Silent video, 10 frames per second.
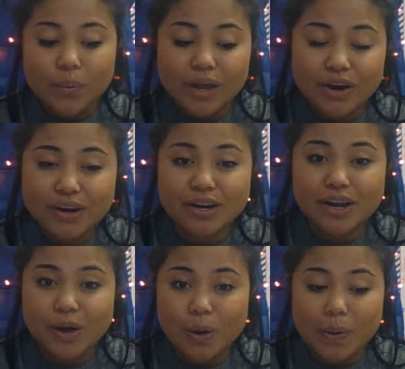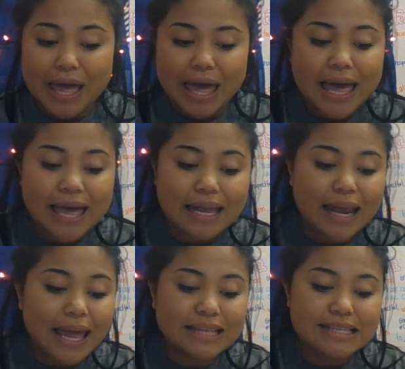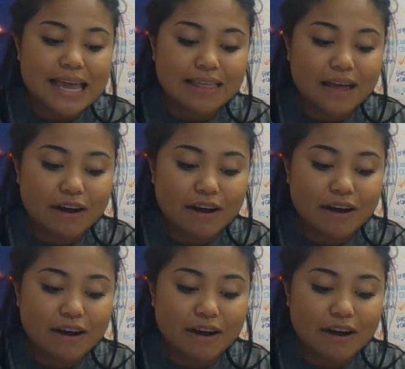we are going to go ahead and take